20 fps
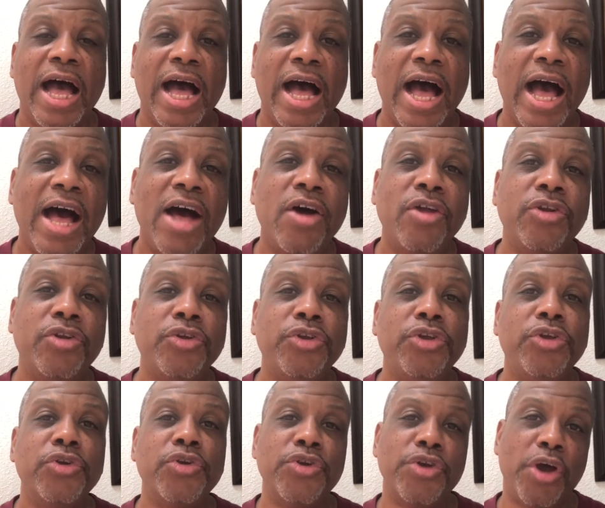How do
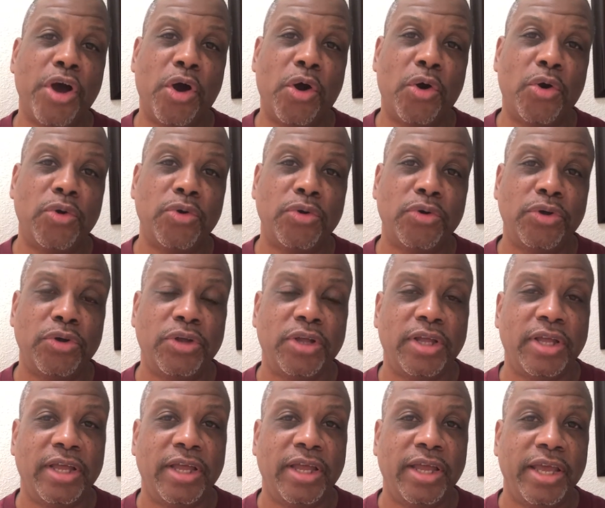you know
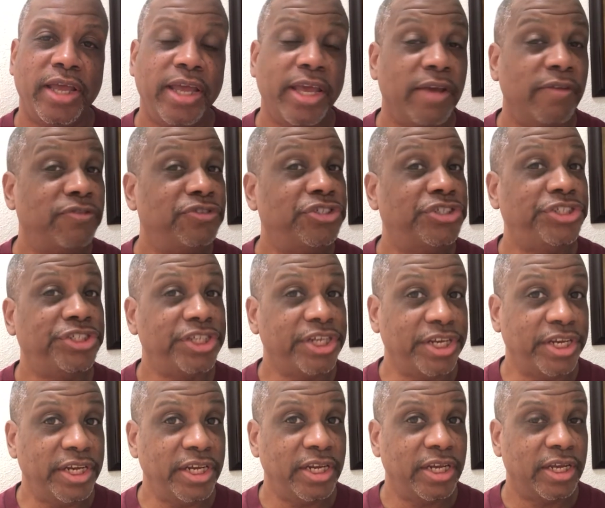if
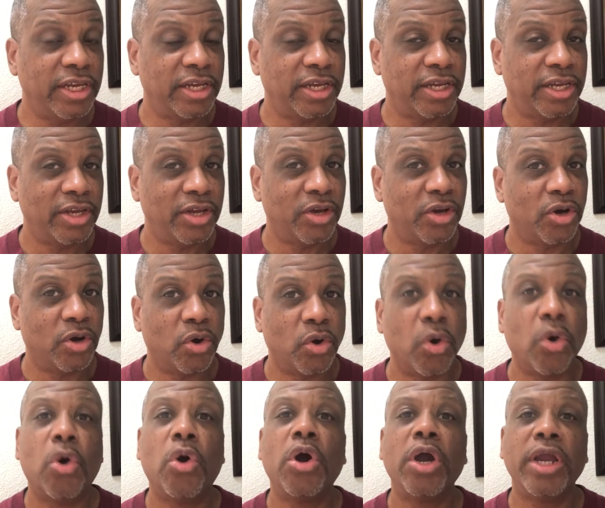she
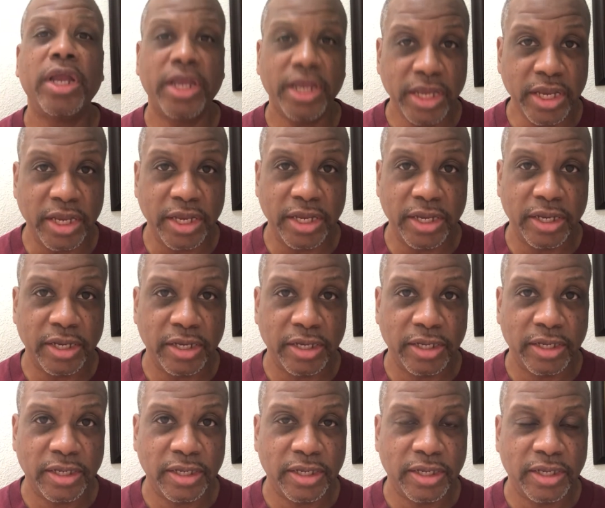or he
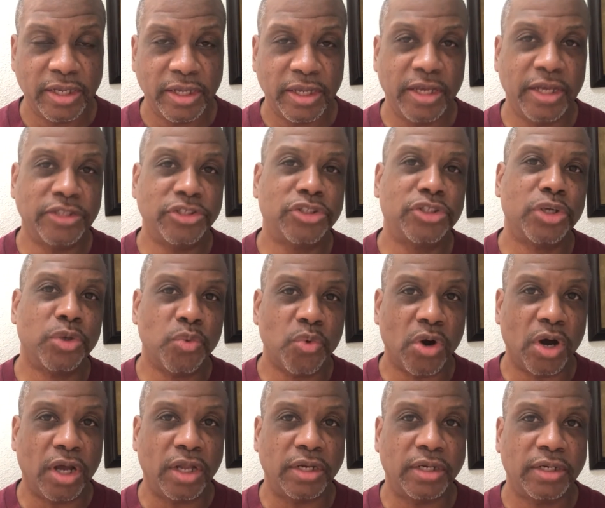is the
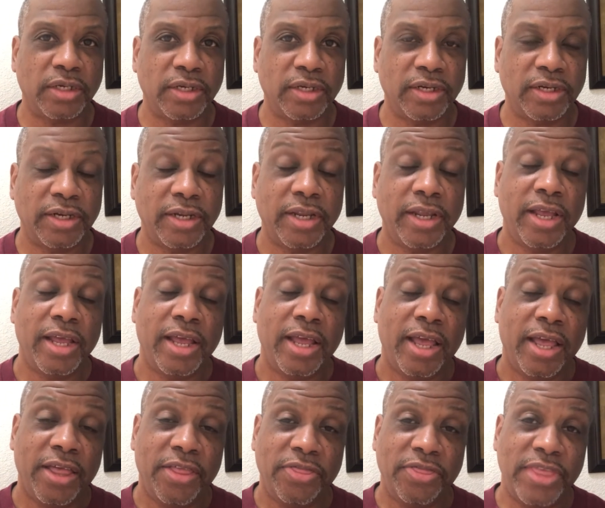one?
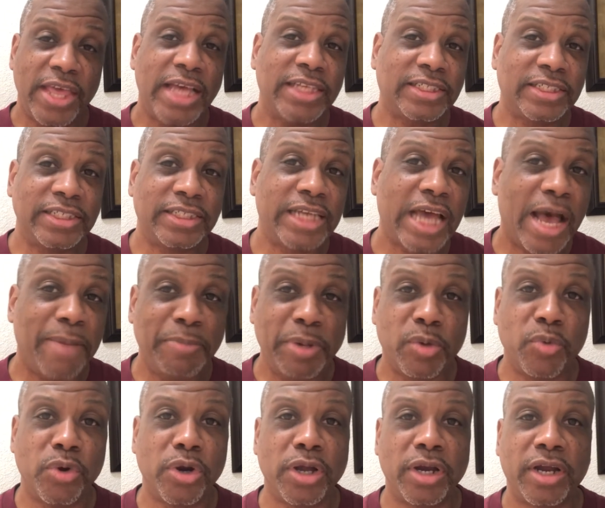That's the
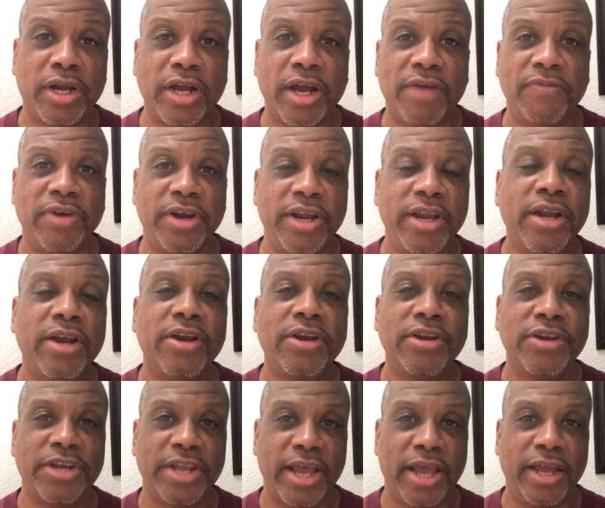topic we're going to cover here
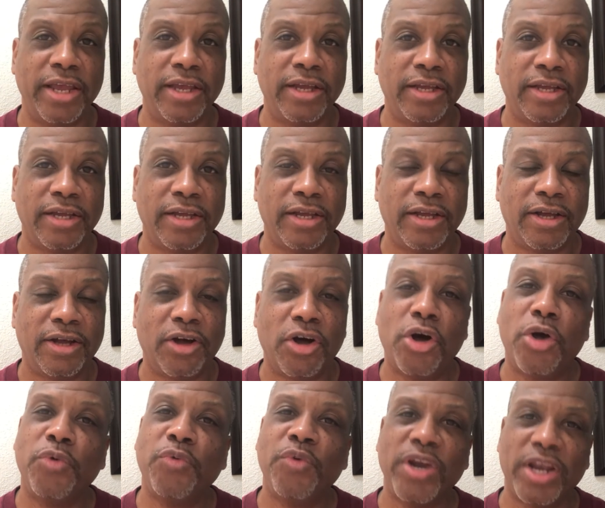today
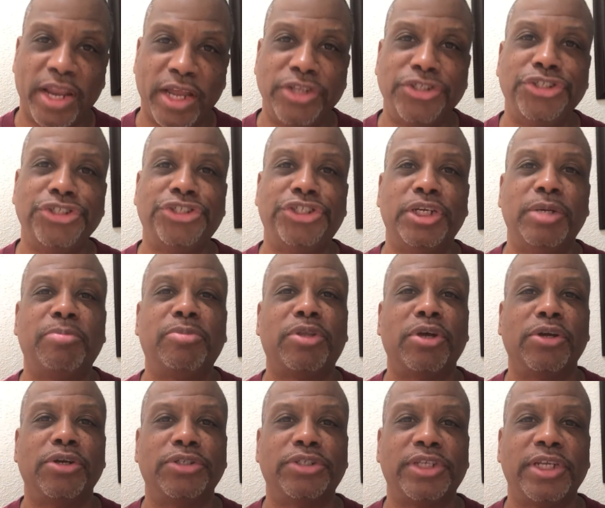on Relationship
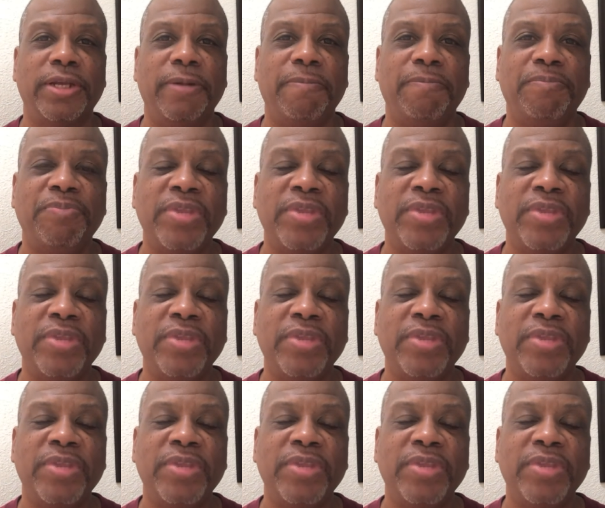Thursday.